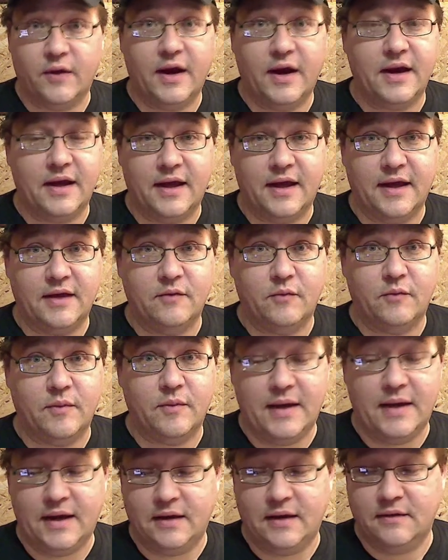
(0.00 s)
and we
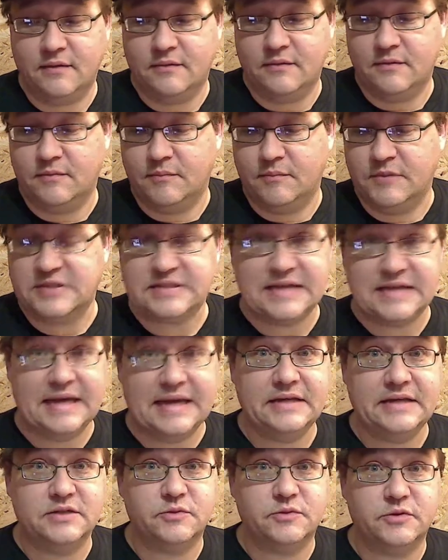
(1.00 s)
made
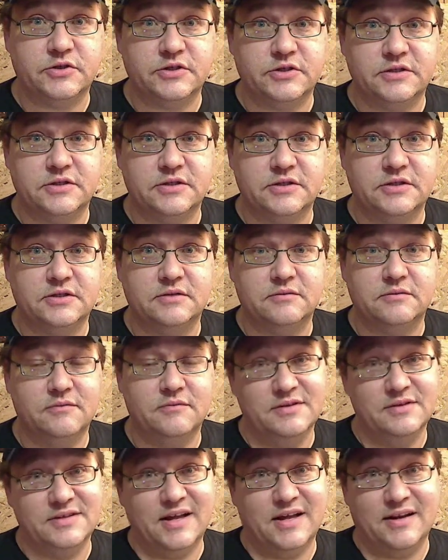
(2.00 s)
mistakes, which is
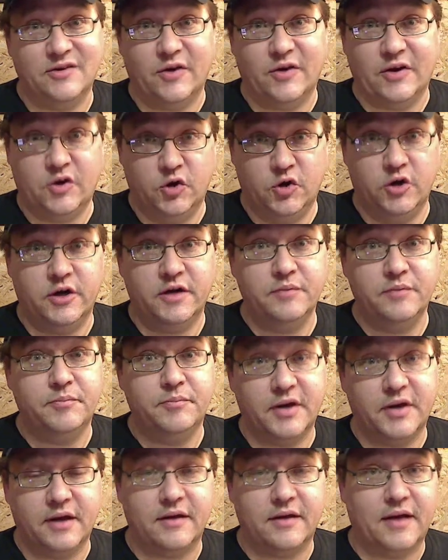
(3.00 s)
not very good,
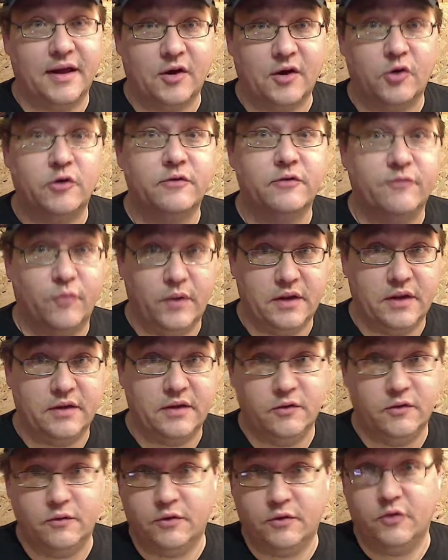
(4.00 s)
but I learned
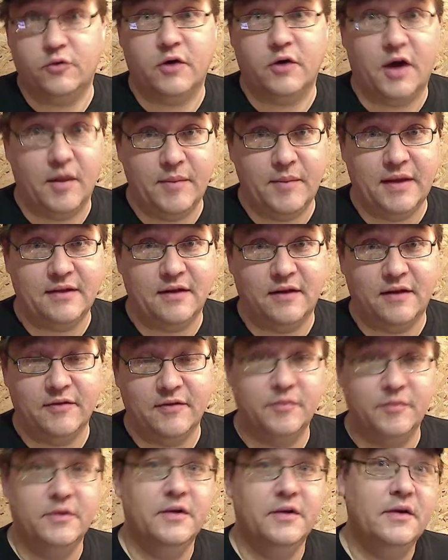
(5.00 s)
you comment on
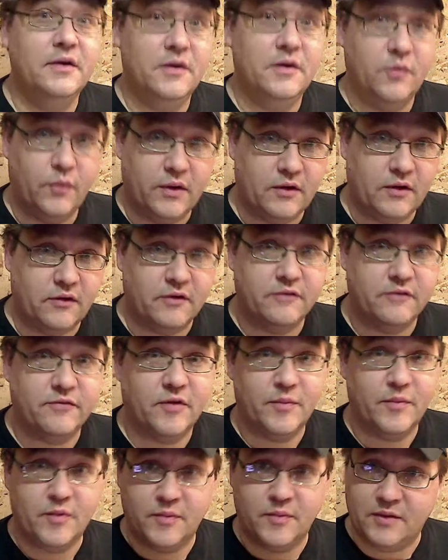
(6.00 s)
them, we learn from
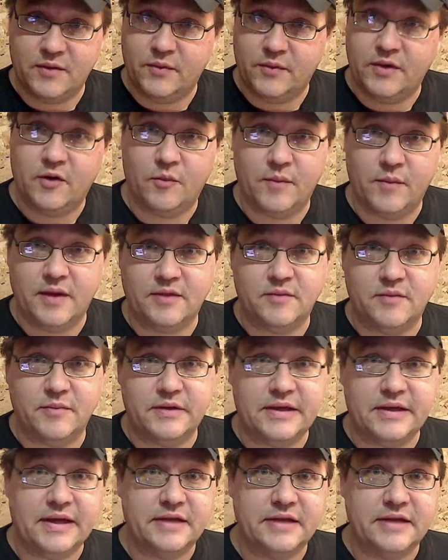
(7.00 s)
them, and we don't make them again.